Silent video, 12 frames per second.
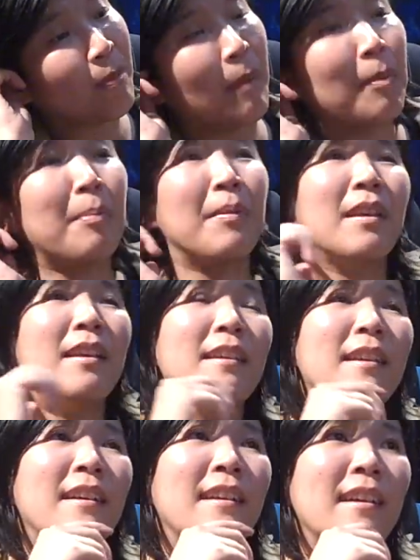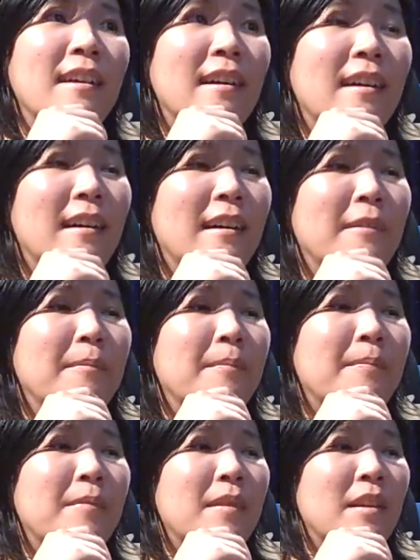is probably,
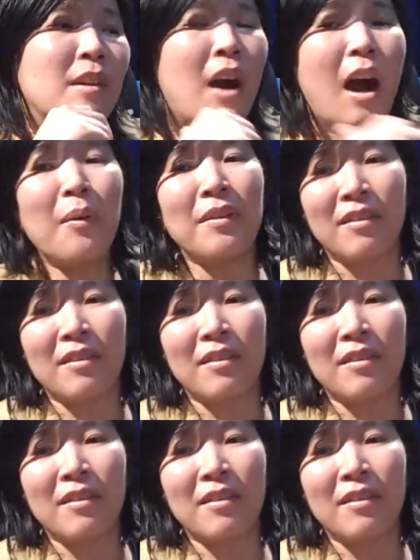how